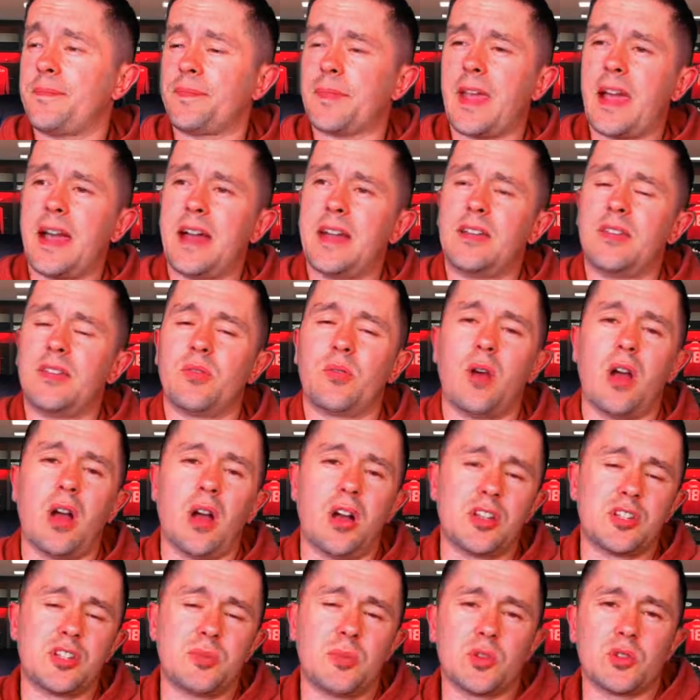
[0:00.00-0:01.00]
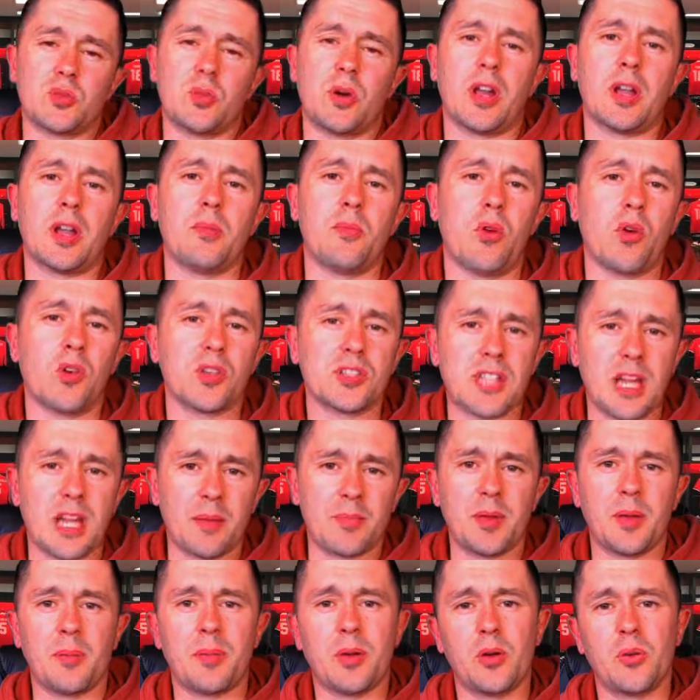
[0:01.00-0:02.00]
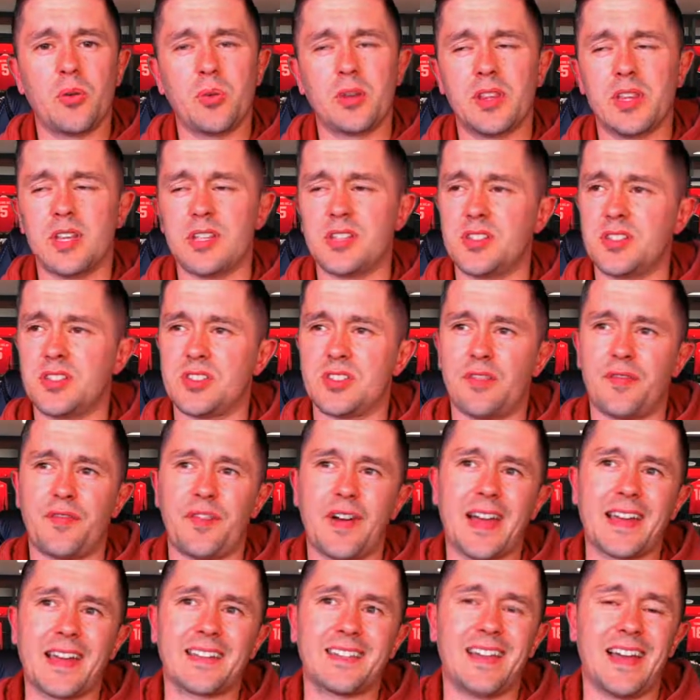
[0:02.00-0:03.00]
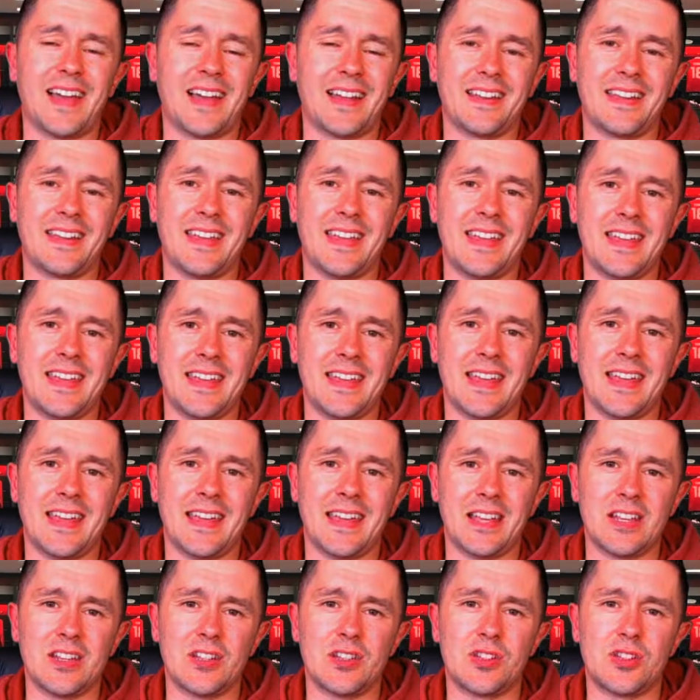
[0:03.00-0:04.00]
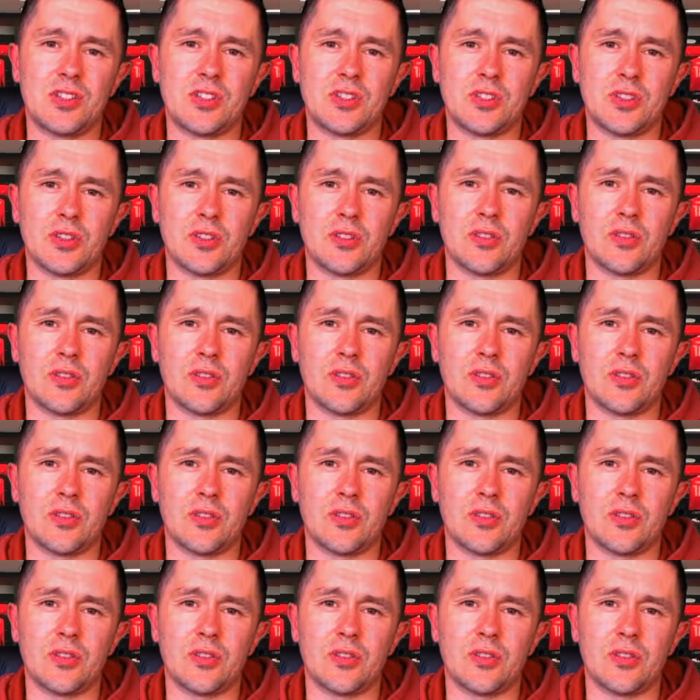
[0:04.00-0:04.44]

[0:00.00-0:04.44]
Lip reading: and I suppose what I'm most happy about with this is the fact that he is